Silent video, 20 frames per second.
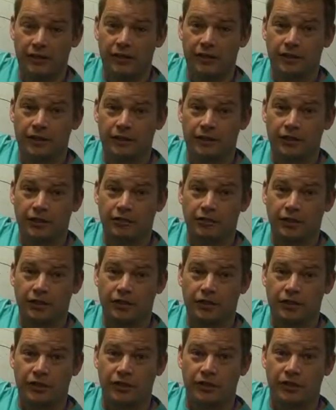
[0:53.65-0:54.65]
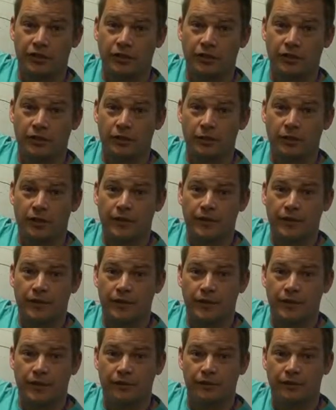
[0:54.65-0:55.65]
the structure, the way the
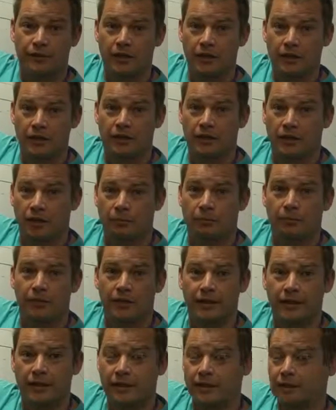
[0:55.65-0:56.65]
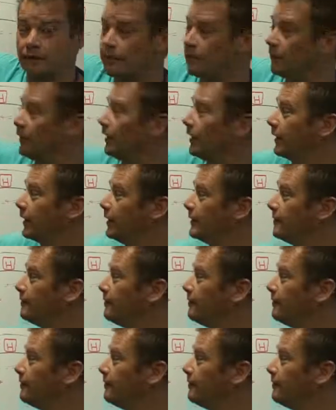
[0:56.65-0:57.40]
Earth operates, if you like.